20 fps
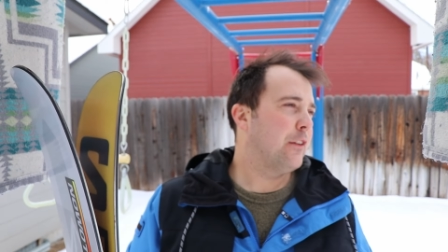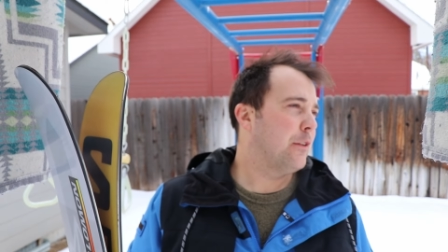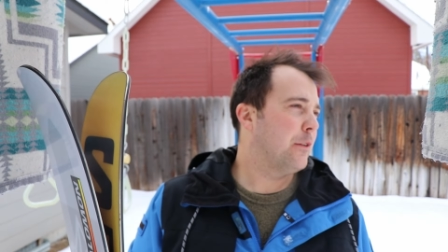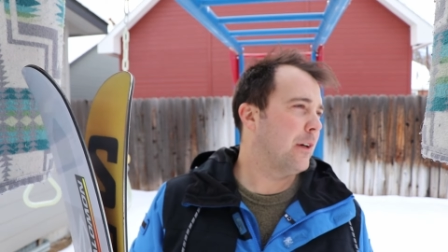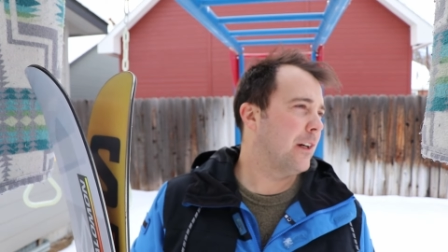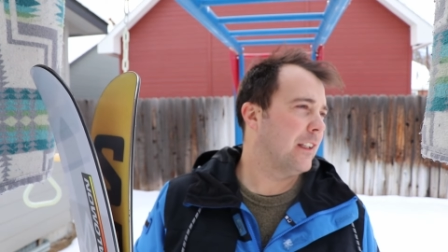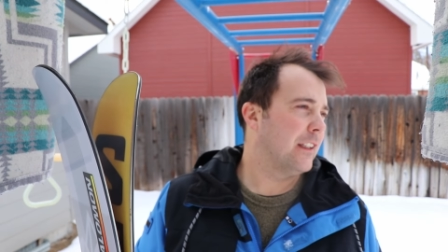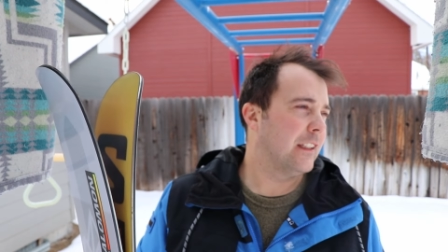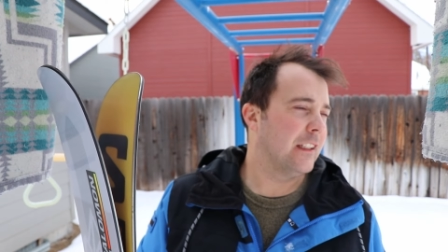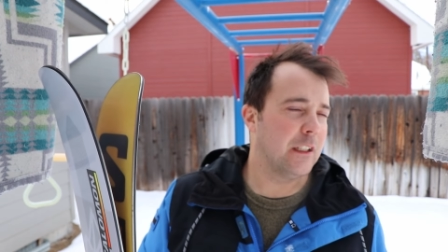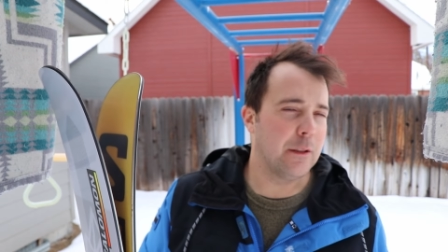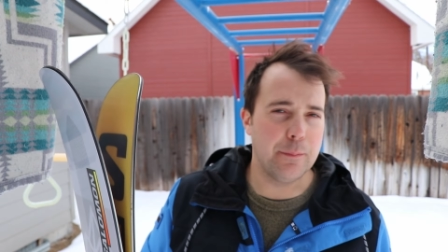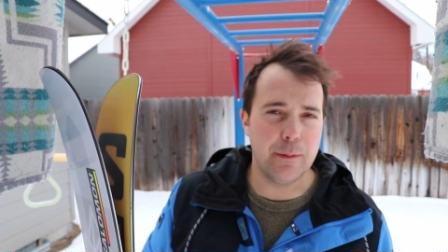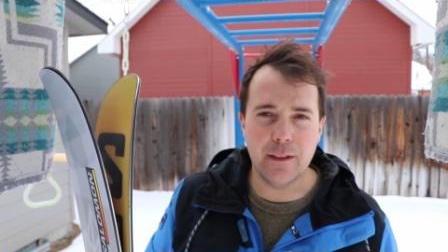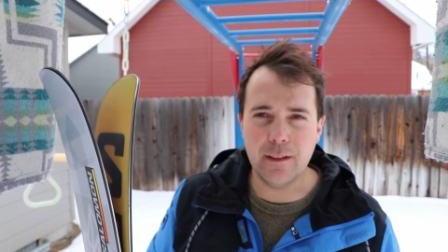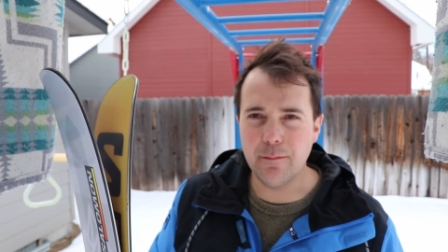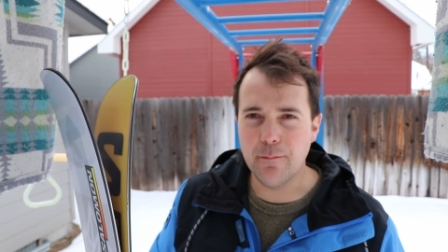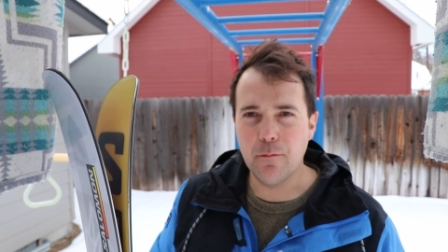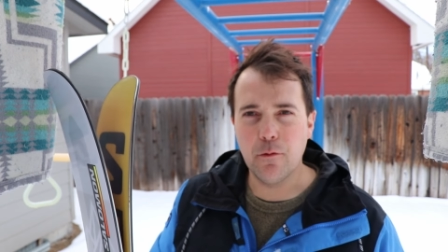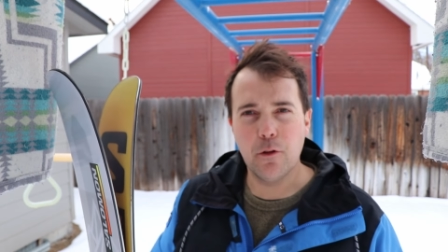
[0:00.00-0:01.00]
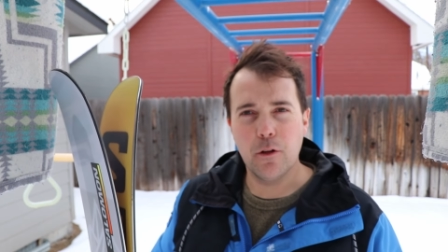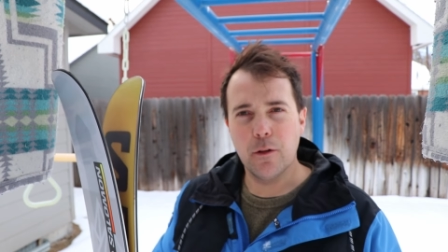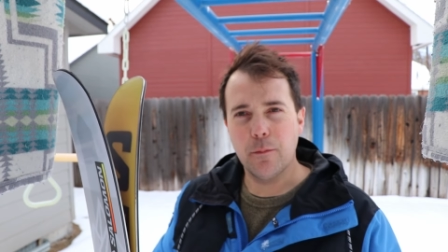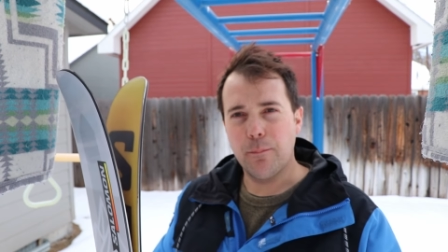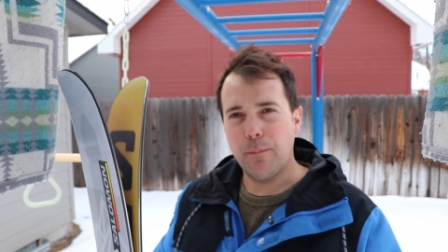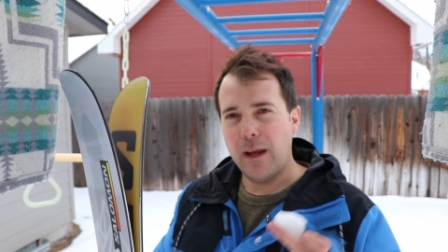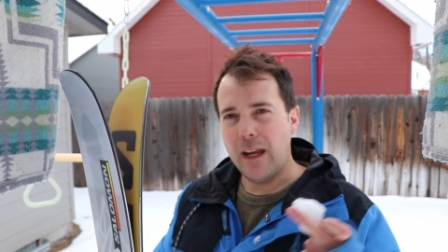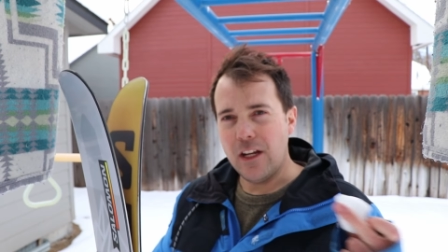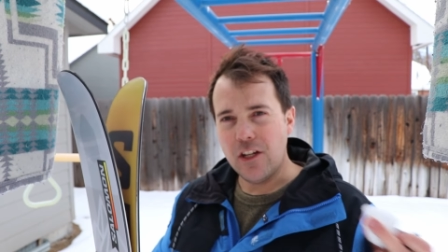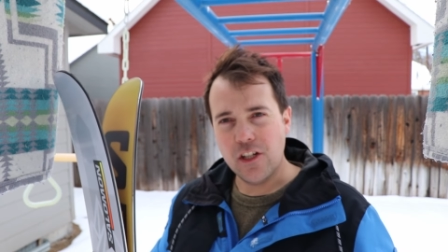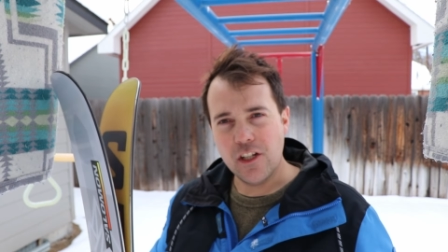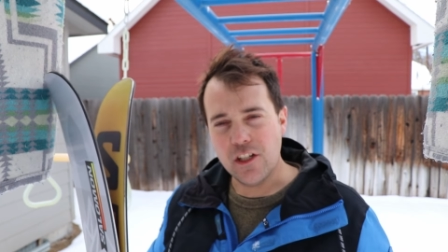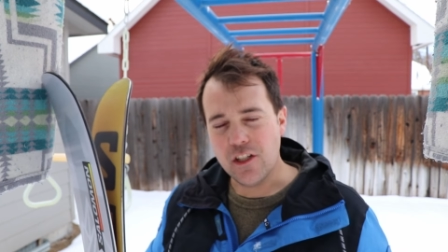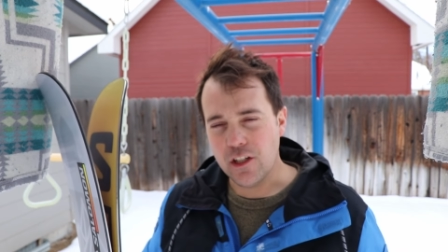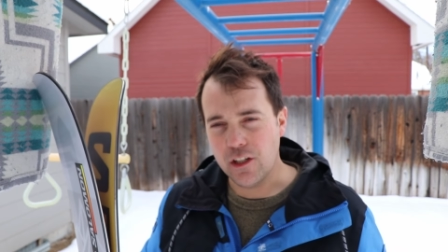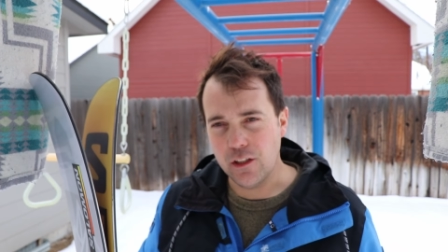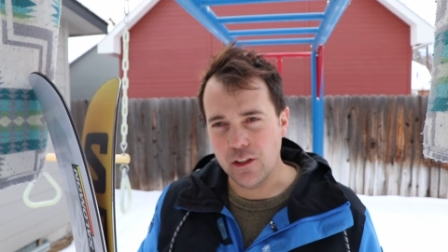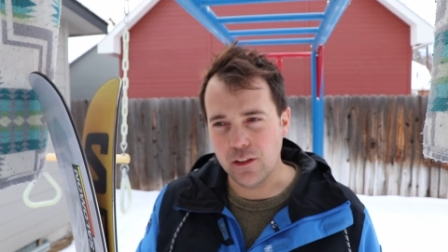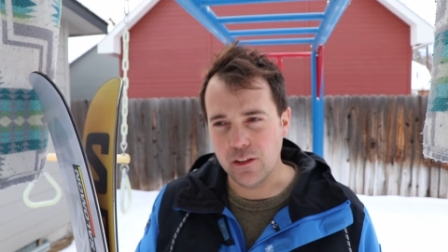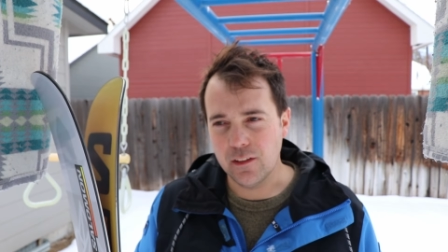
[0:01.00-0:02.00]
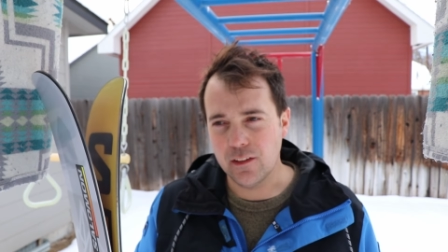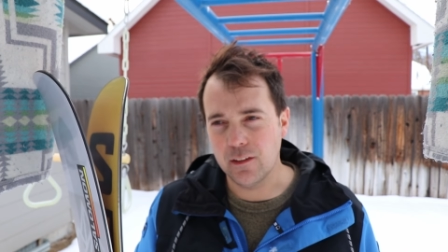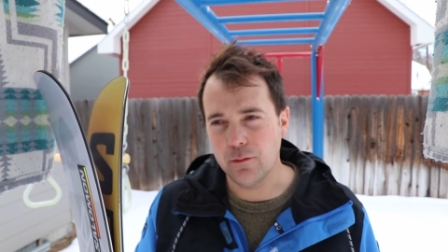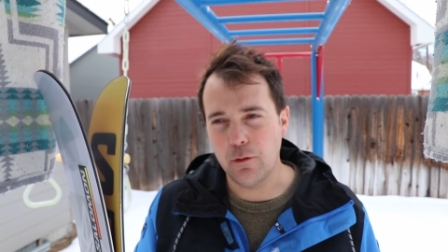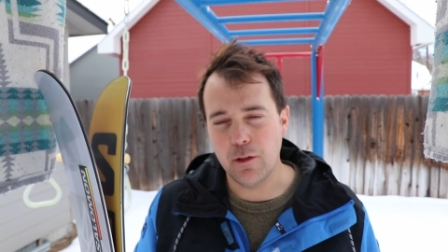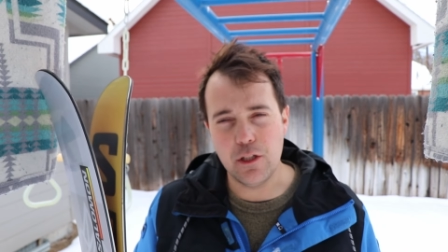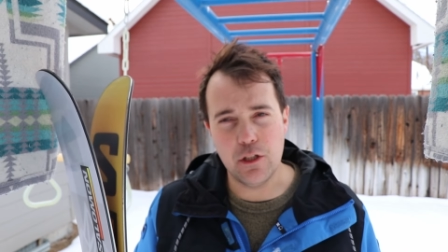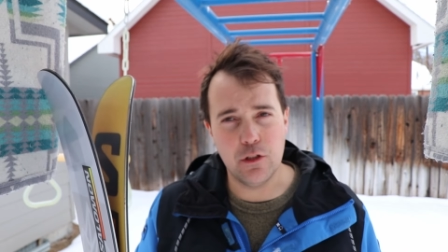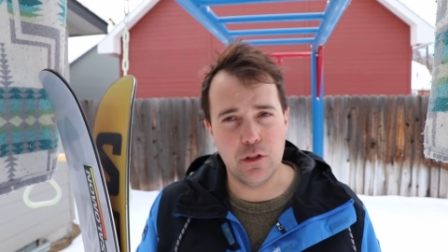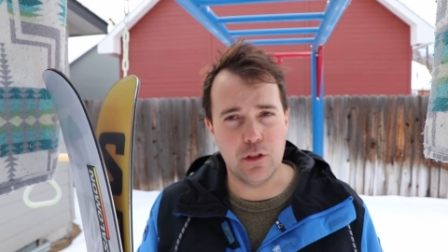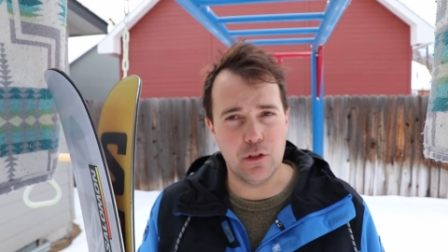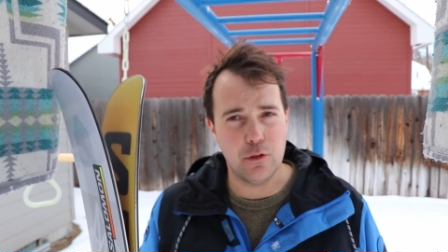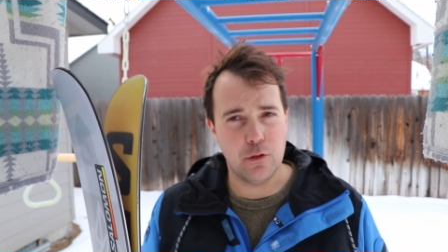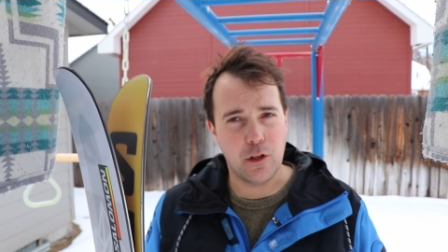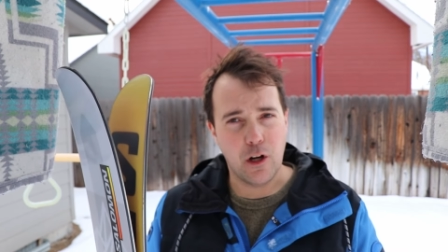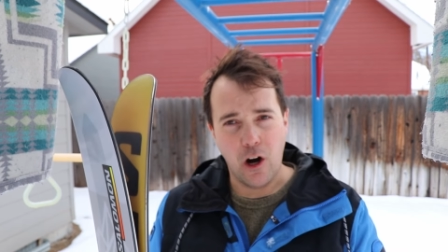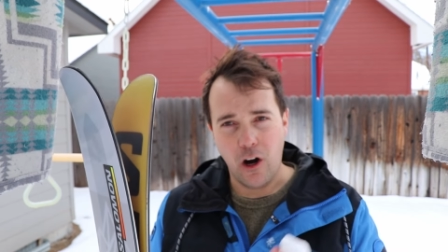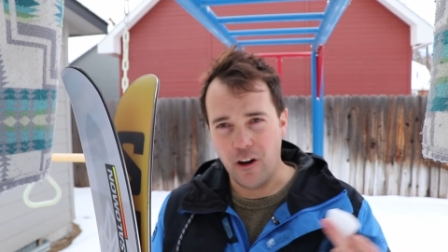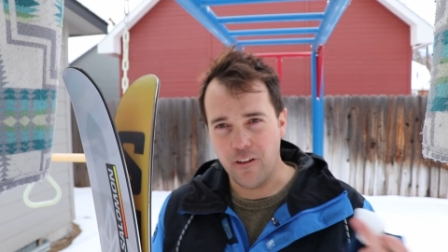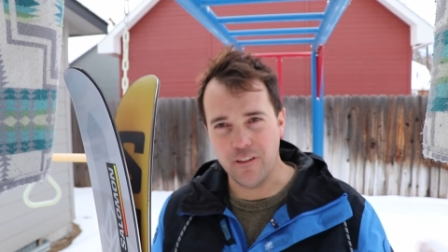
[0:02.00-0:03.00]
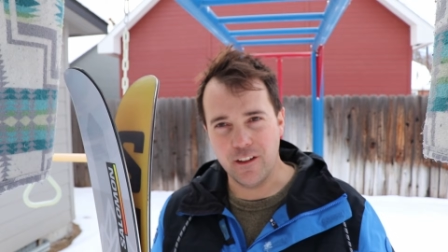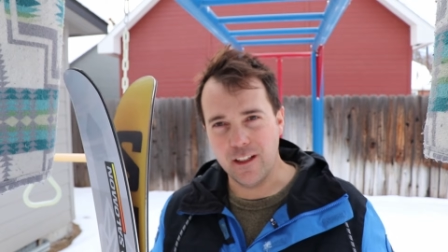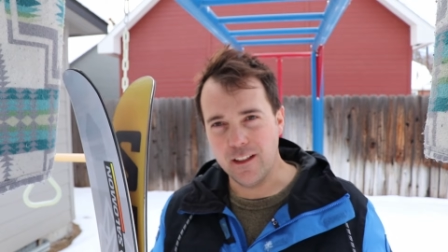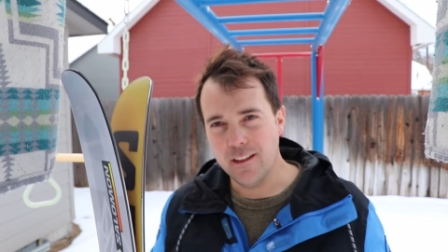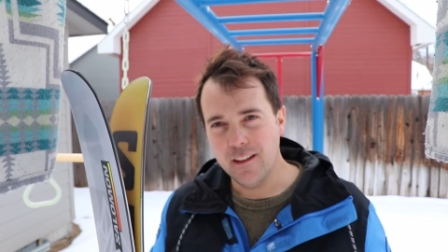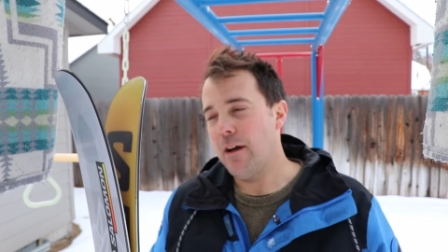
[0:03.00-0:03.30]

you a little bit more patient turns when you do carving,